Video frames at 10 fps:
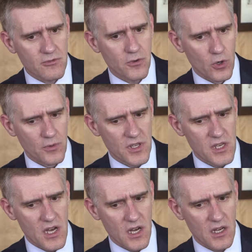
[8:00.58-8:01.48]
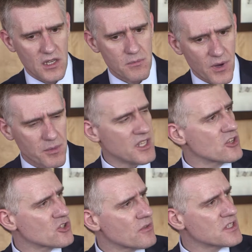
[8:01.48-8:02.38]
for the
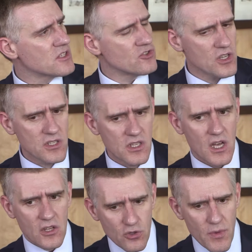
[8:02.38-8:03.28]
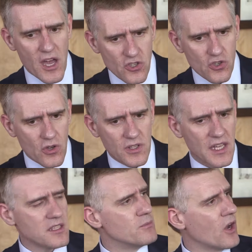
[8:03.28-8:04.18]
implementation of SDGs, to make sure
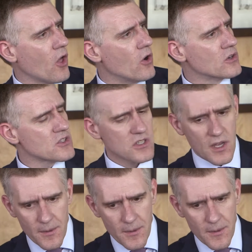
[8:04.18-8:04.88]
that it belongs